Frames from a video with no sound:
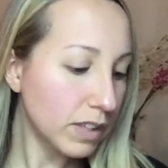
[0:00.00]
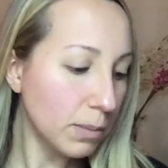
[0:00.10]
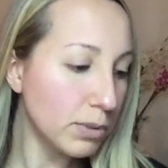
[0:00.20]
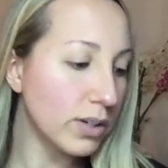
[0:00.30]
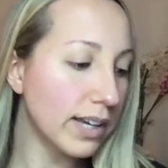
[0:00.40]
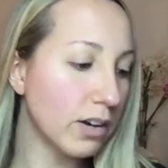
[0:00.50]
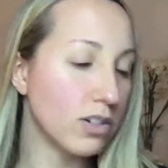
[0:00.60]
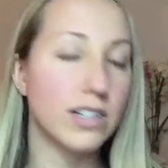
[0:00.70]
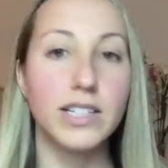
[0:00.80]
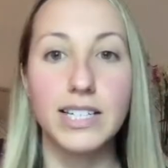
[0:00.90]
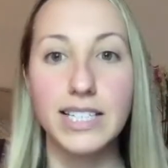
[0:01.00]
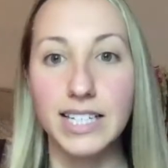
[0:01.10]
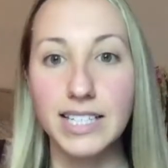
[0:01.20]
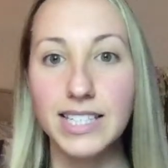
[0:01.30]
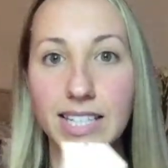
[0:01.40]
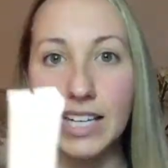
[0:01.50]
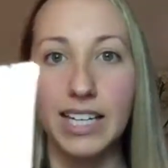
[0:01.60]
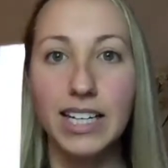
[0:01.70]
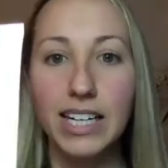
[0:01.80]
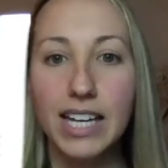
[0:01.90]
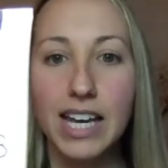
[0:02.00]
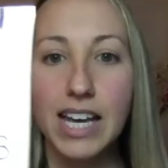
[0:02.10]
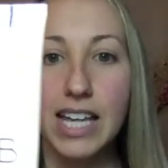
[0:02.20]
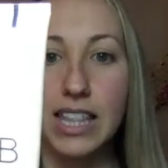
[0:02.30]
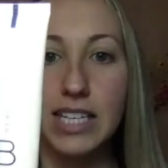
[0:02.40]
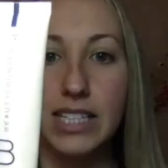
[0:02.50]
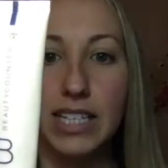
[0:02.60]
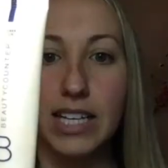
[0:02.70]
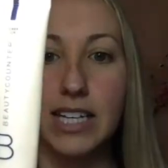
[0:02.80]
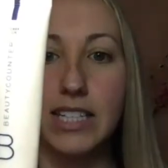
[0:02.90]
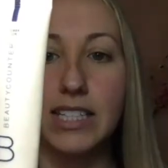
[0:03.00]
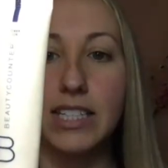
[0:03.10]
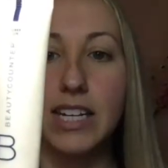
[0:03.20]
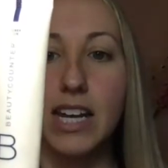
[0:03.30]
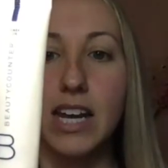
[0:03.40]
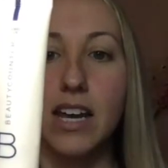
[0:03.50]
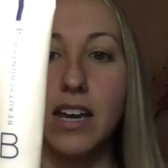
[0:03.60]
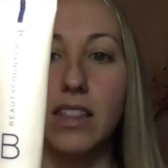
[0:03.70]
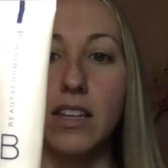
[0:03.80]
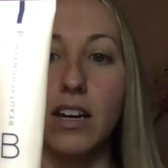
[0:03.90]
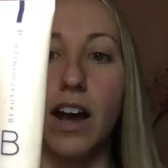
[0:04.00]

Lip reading: Beautycounter's Tint Skin. This is their